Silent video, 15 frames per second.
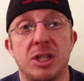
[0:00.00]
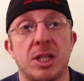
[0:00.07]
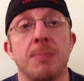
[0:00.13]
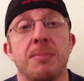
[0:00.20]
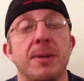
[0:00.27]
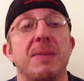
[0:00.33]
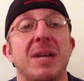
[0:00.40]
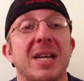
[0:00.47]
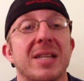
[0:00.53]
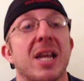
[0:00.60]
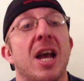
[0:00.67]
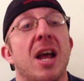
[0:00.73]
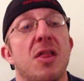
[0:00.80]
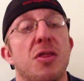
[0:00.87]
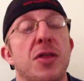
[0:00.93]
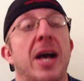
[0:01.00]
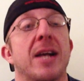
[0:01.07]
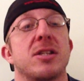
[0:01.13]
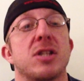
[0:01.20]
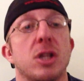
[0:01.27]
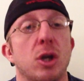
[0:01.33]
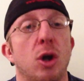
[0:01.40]
simply because
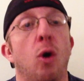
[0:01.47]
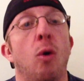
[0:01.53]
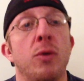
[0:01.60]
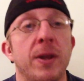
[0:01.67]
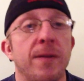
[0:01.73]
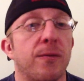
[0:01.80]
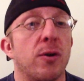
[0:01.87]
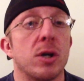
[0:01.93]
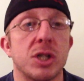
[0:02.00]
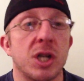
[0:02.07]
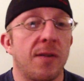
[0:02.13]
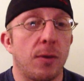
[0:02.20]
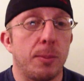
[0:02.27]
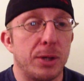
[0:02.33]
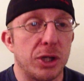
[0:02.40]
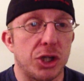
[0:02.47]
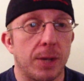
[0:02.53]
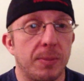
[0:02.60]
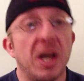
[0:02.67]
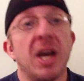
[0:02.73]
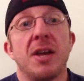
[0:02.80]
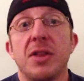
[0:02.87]
that's the only version of a
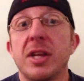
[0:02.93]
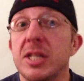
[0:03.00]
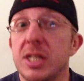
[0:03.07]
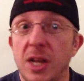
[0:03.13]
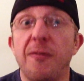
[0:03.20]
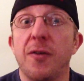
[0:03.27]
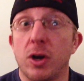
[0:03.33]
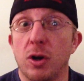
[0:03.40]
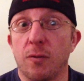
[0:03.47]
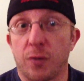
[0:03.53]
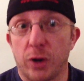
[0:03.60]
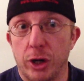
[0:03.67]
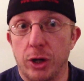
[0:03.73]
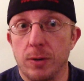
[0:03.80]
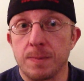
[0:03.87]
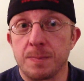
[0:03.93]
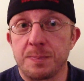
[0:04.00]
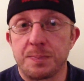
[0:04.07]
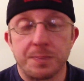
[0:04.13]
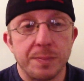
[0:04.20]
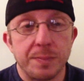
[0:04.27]
push-up that's difficult for you.